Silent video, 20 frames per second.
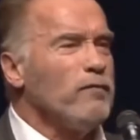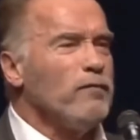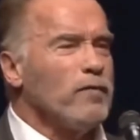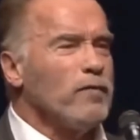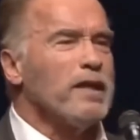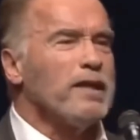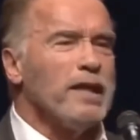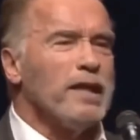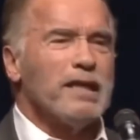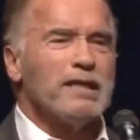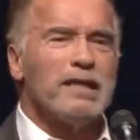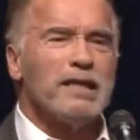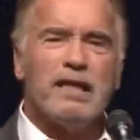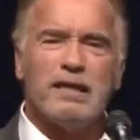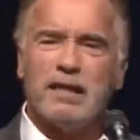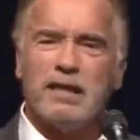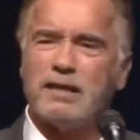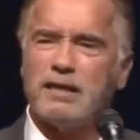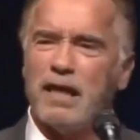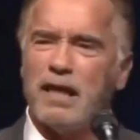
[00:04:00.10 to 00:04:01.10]
wait for the next
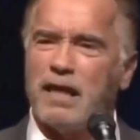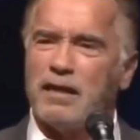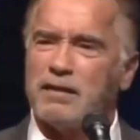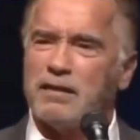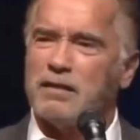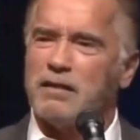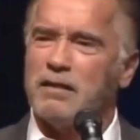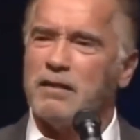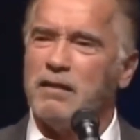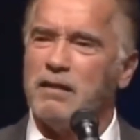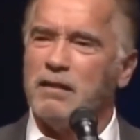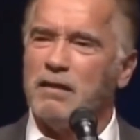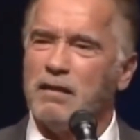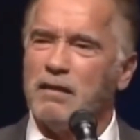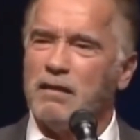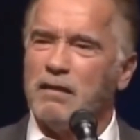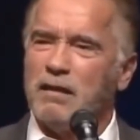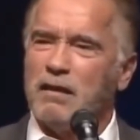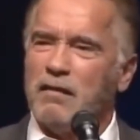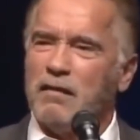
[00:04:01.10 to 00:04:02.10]
exercise,
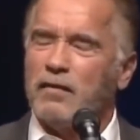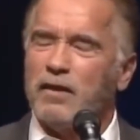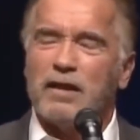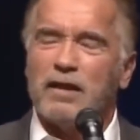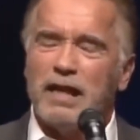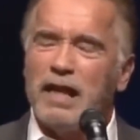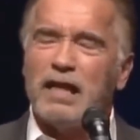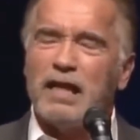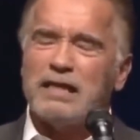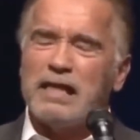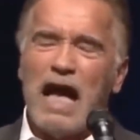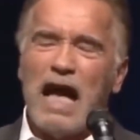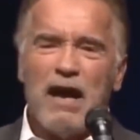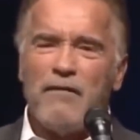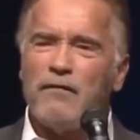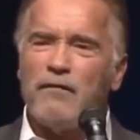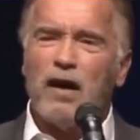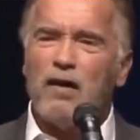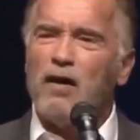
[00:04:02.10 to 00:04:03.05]
for the next half